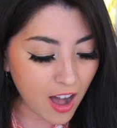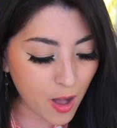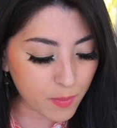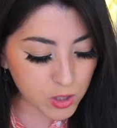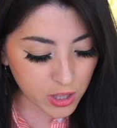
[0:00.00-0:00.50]

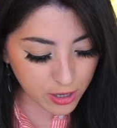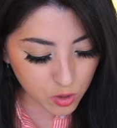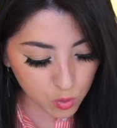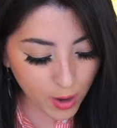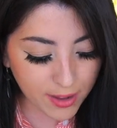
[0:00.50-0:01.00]
So they're
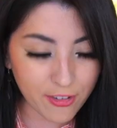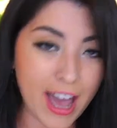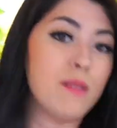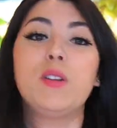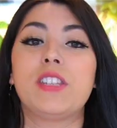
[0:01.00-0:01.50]
great for
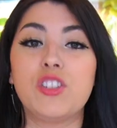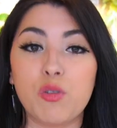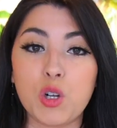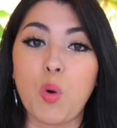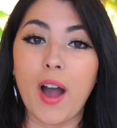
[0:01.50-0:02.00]
animals that
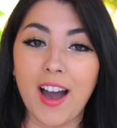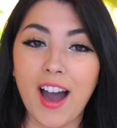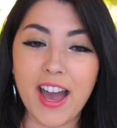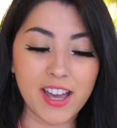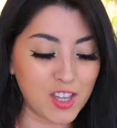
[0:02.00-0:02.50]
do require
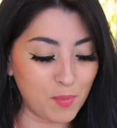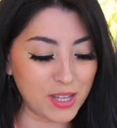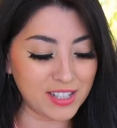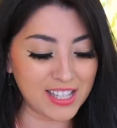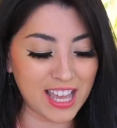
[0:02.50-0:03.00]
higher
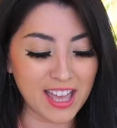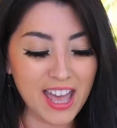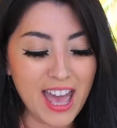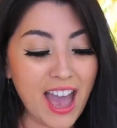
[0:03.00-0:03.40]
humidity.